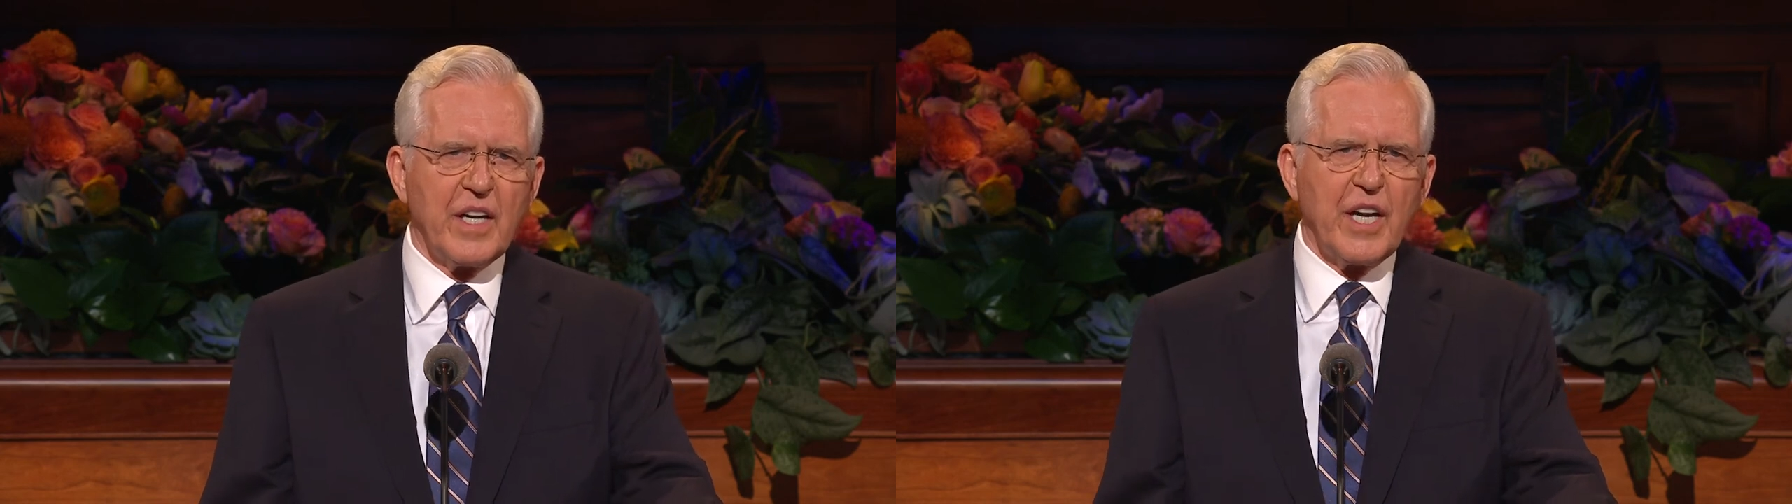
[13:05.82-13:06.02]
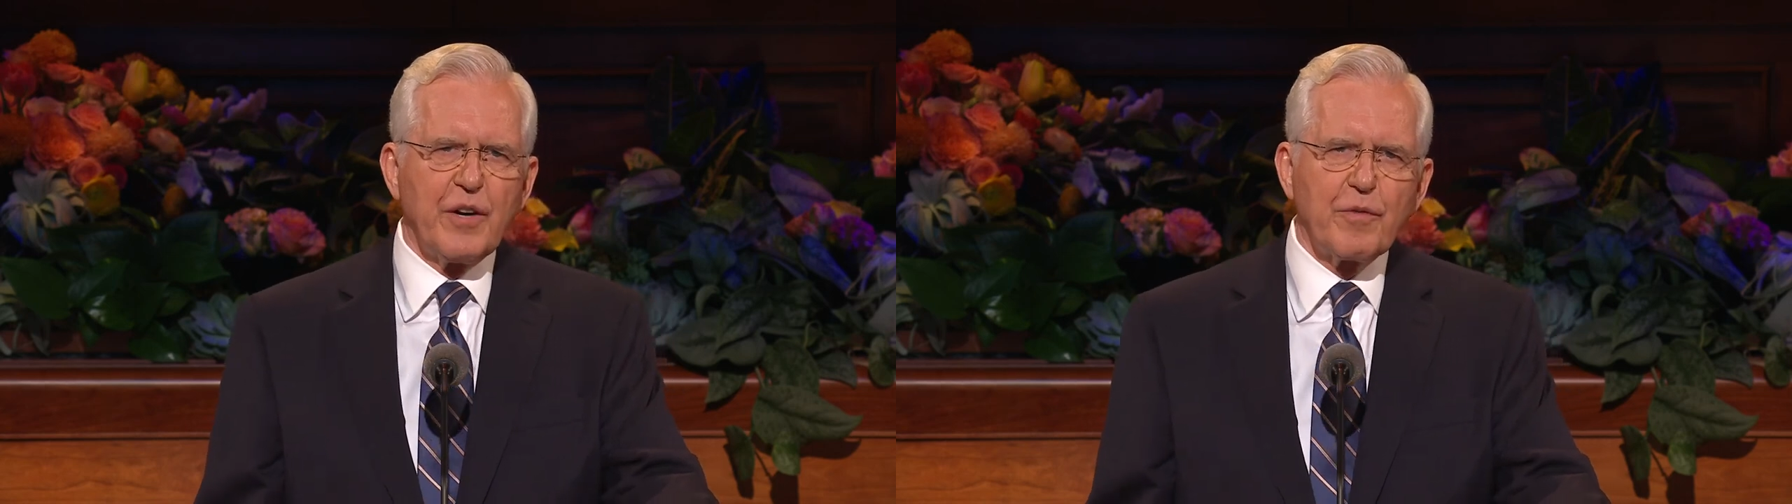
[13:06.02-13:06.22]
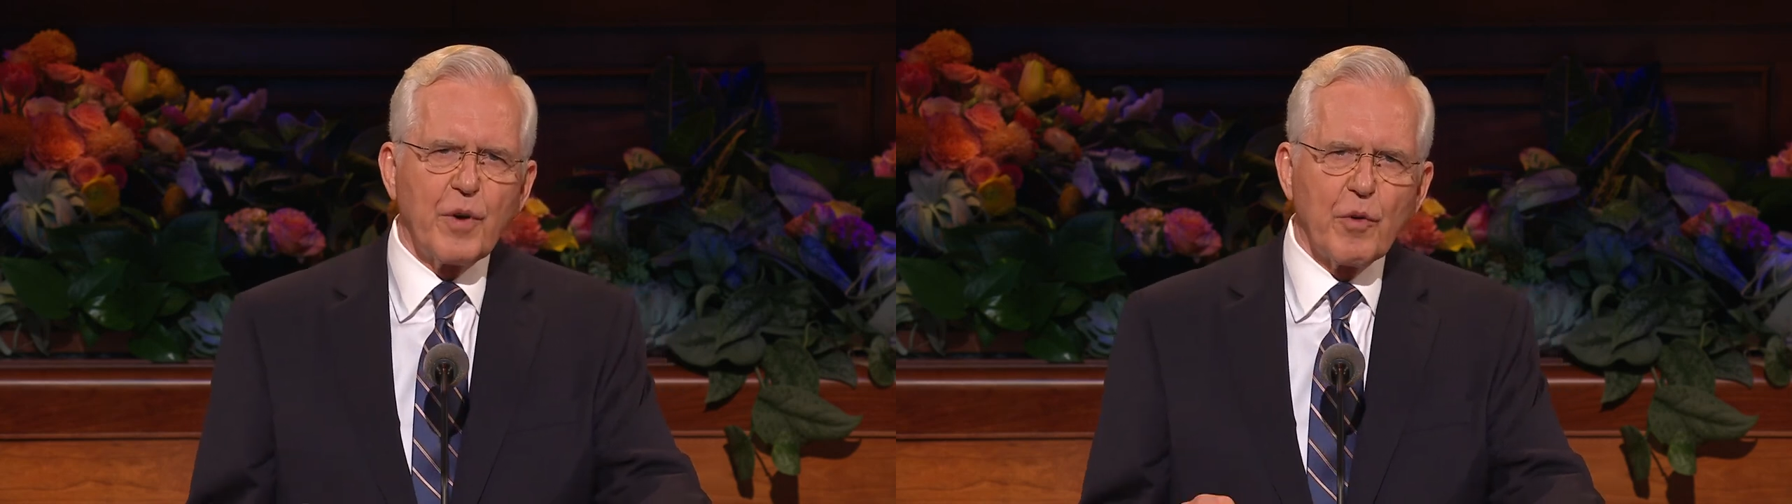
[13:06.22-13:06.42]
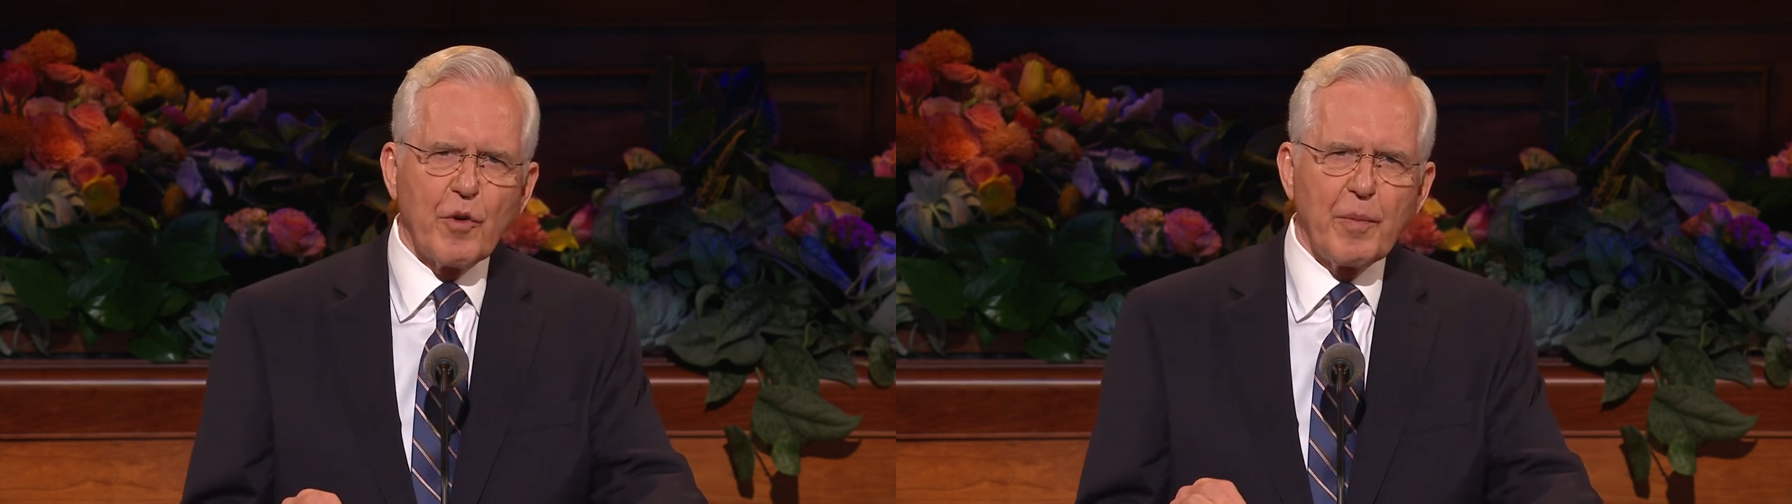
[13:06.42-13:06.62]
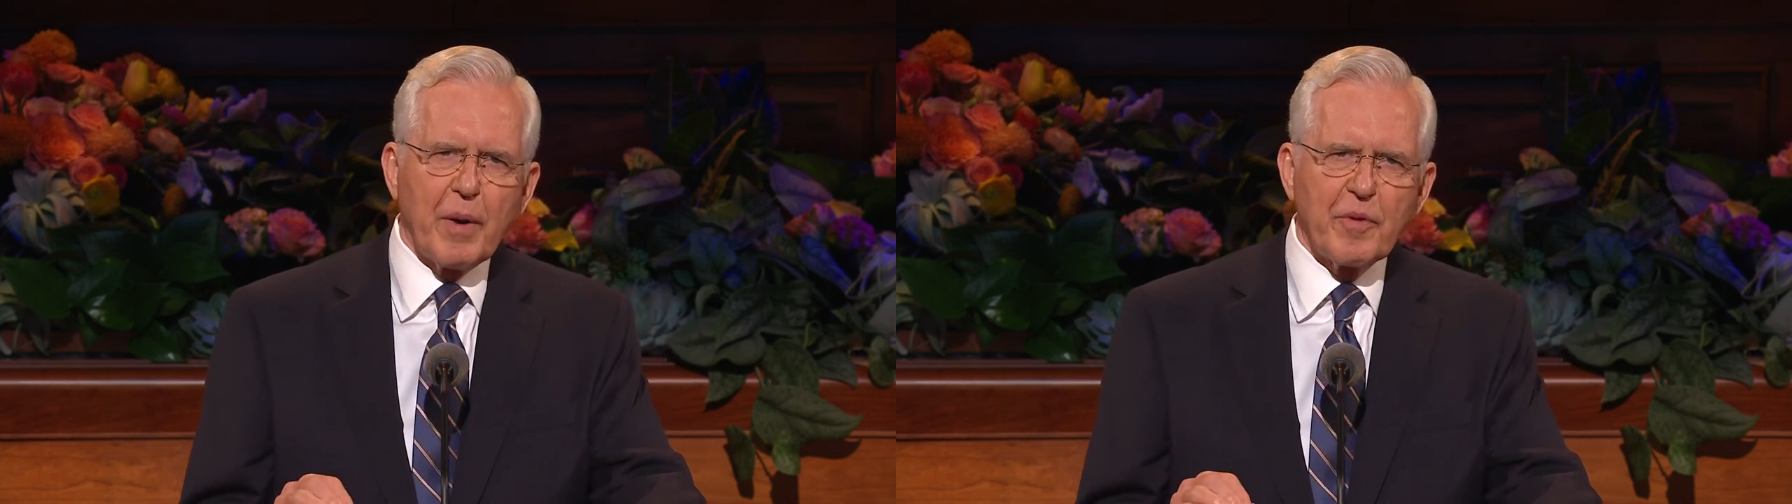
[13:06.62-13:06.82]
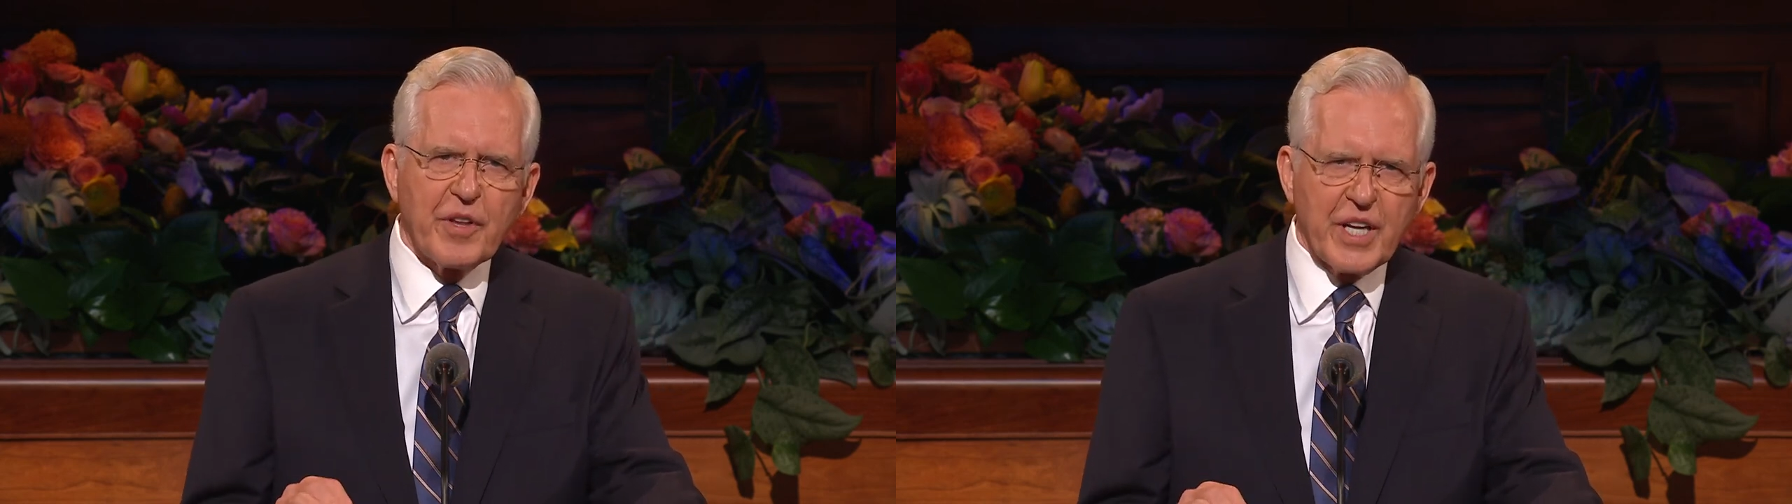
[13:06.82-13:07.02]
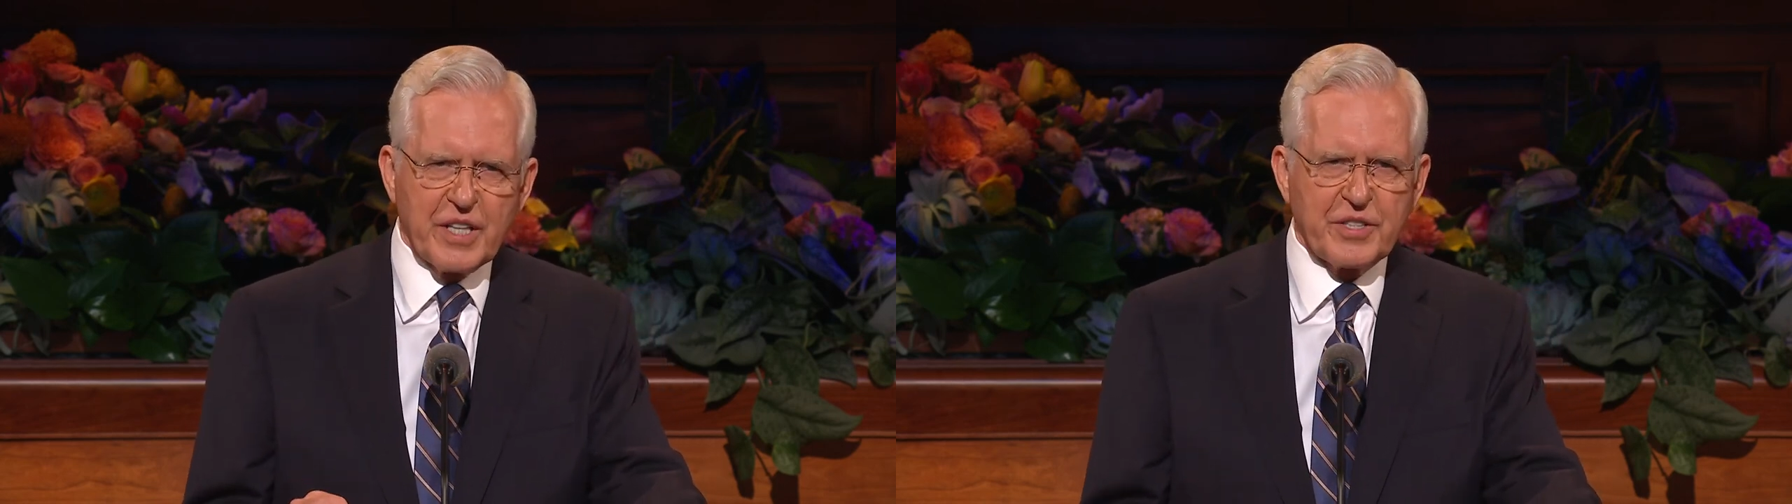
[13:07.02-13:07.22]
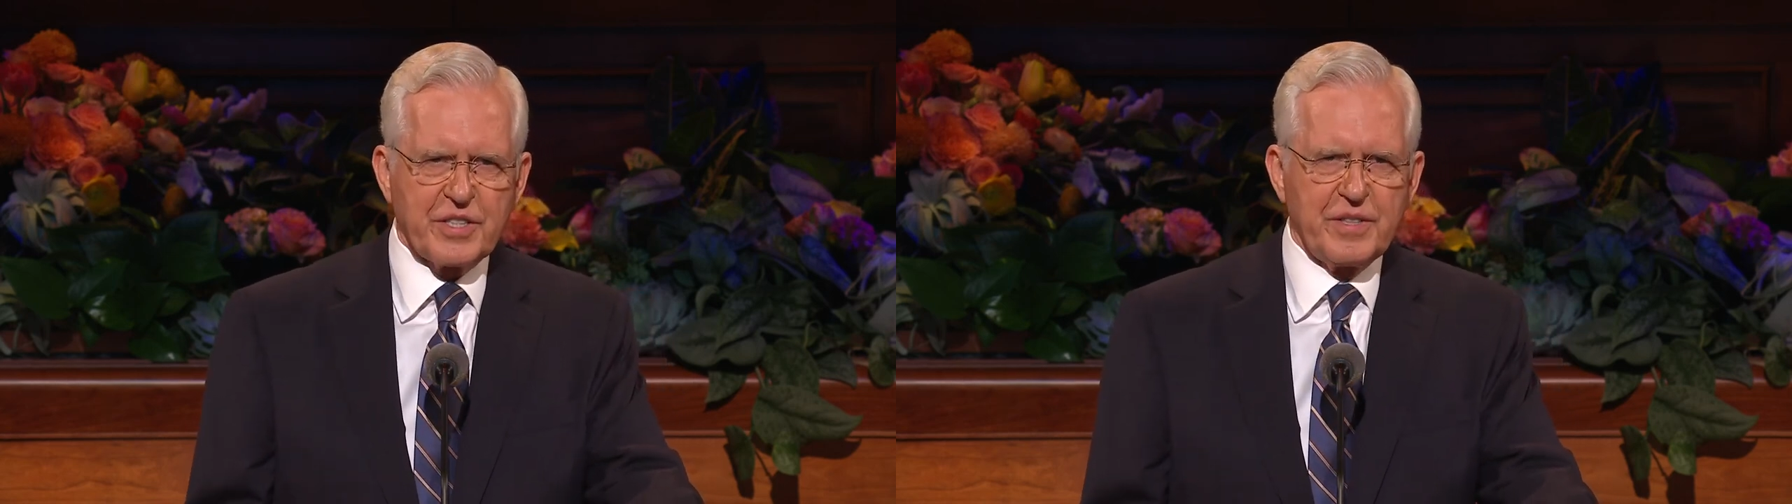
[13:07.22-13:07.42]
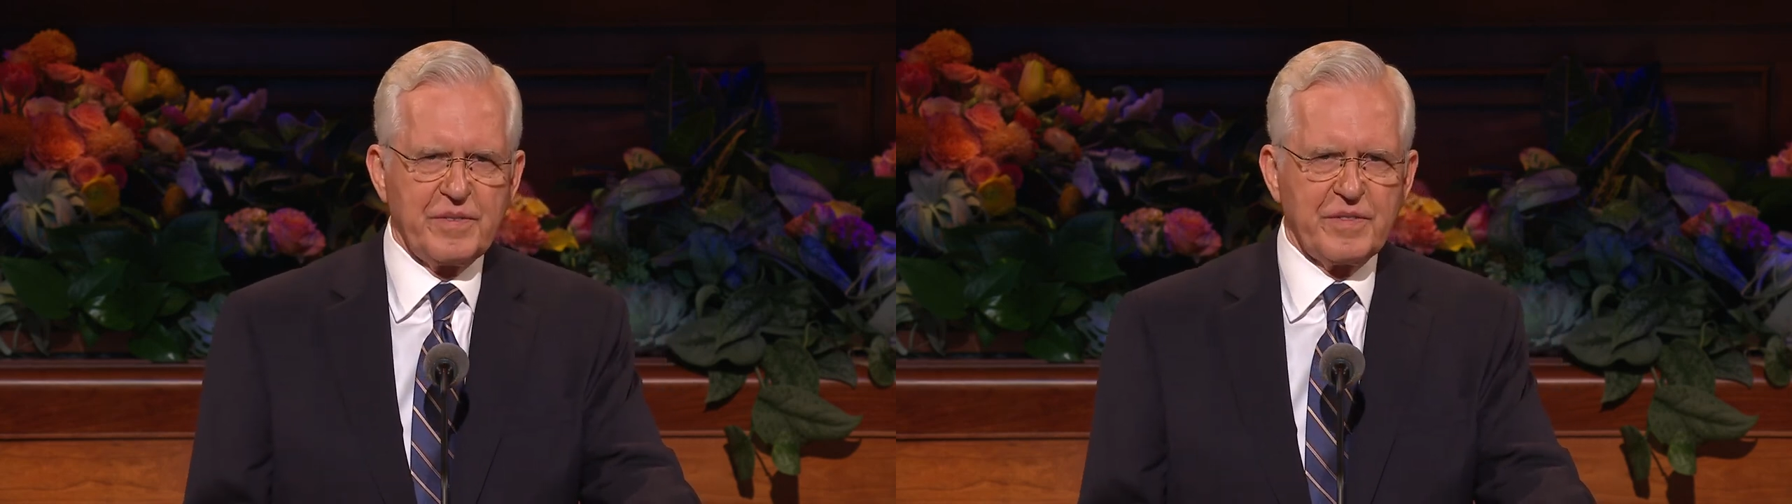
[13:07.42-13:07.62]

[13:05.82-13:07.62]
If we will remember this,